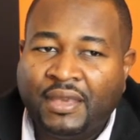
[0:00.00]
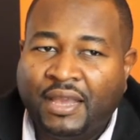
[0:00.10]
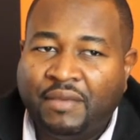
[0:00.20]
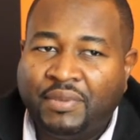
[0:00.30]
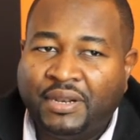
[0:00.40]

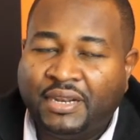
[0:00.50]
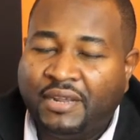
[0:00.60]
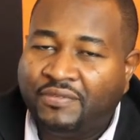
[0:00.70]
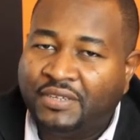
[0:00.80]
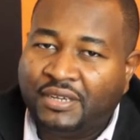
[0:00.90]
I have been in
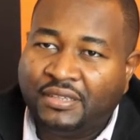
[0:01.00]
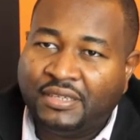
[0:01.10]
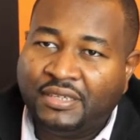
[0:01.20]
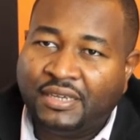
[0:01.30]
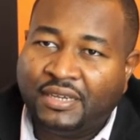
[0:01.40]

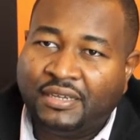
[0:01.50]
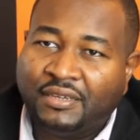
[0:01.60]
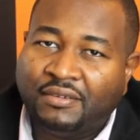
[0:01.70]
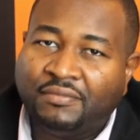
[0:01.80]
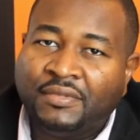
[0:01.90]

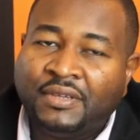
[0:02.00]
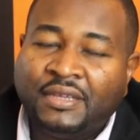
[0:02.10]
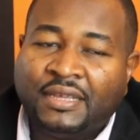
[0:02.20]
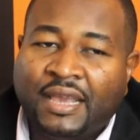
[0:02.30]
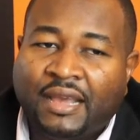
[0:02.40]

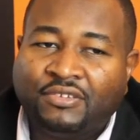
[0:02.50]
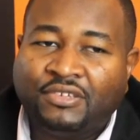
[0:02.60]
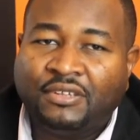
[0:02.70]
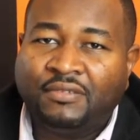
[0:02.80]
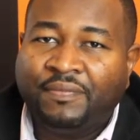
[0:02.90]
FTLD
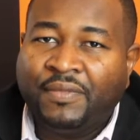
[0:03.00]
council